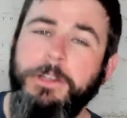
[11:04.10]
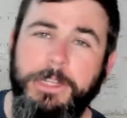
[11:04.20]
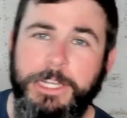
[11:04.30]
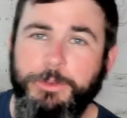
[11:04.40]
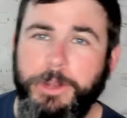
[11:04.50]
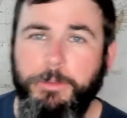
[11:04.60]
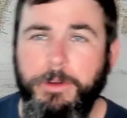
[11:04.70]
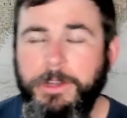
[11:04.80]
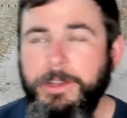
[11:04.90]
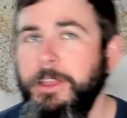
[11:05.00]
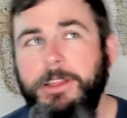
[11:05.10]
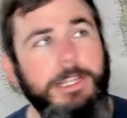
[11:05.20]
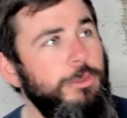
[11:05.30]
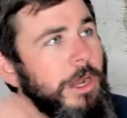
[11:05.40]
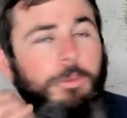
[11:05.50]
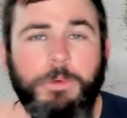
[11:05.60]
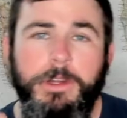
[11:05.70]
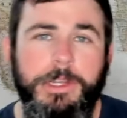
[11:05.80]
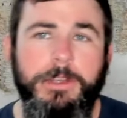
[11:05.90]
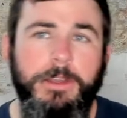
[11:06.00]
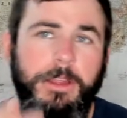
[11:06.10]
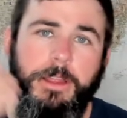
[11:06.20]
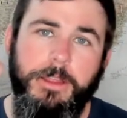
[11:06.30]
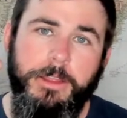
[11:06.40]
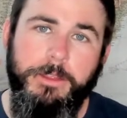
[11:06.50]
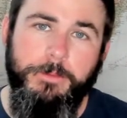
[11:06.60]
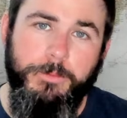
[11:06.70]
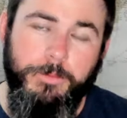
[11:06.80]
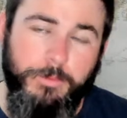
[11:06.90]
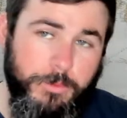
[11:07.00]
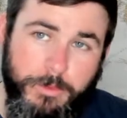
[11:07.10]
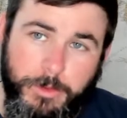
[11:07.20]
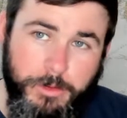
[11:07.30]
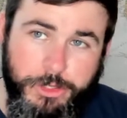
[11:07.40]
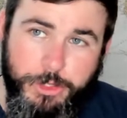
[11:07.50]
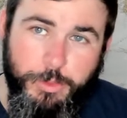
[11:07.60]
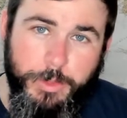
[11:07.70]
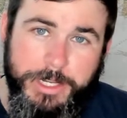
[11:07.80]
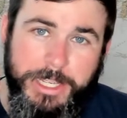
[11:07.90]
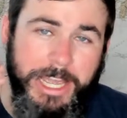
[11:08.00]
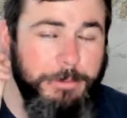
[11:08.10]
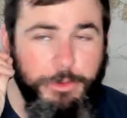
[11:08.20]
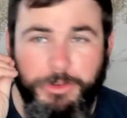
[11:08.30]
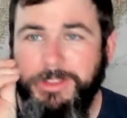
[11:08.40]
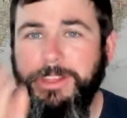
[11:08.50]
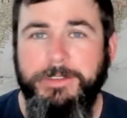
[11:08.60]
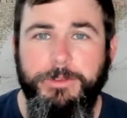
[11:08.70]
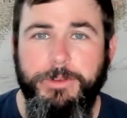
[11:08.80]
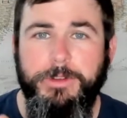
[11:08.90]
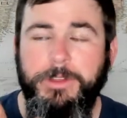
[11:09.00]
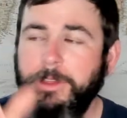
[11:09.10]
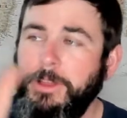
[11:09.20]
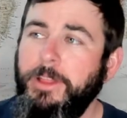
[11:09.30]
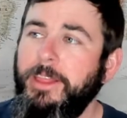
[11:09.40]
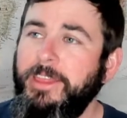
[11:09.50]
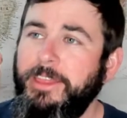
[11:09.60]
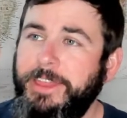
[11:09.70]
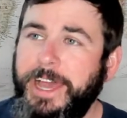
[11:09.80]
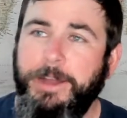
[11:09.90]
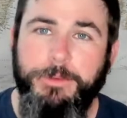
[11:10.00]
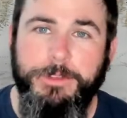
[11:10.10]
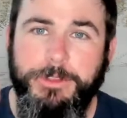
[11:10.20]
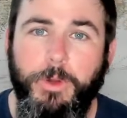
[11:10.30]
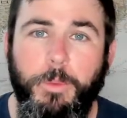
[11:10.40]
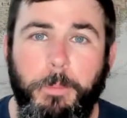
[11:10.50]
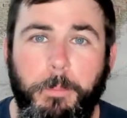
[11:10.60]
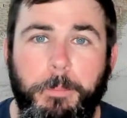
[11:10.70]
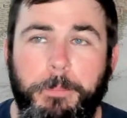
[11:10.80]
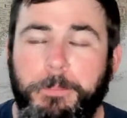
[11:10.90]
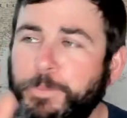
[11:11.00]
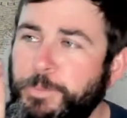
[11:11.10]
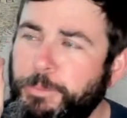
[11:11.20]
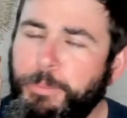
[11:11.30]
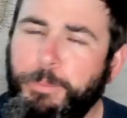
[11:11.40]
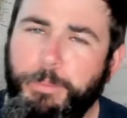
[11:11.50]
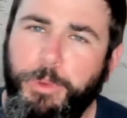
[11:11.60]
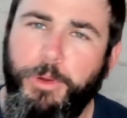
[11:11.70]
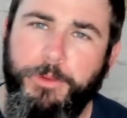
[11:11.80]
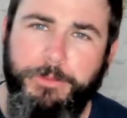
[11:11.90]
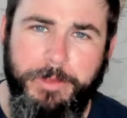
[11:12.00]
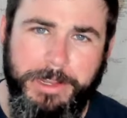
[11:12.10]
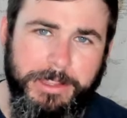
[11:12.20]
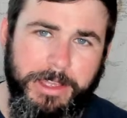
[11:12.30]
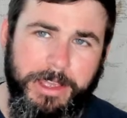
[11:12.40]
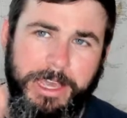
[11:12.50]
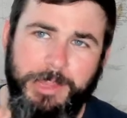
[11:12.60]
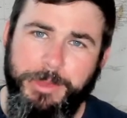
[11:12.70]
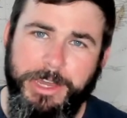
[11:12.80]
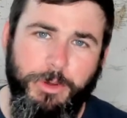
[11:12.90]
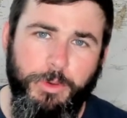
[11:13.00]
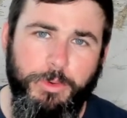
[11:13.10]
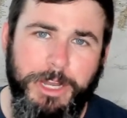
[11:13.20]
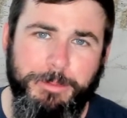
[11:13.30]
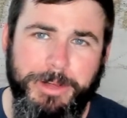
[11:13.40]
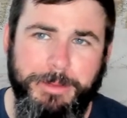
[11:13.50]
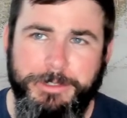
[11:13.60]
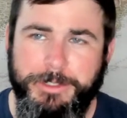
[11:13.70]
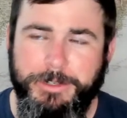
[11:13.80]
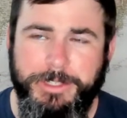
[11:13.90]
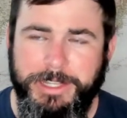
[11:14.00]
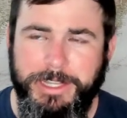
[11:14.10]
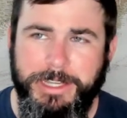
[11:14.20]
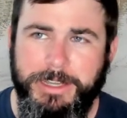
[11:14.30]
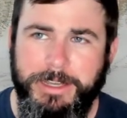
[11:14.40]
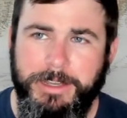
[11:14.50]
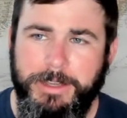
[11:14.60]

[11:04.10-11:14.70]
That's what I want. That's what I wanted. Squid Game, you delivered. That was perfect. And then we got a whole couple episodes, I think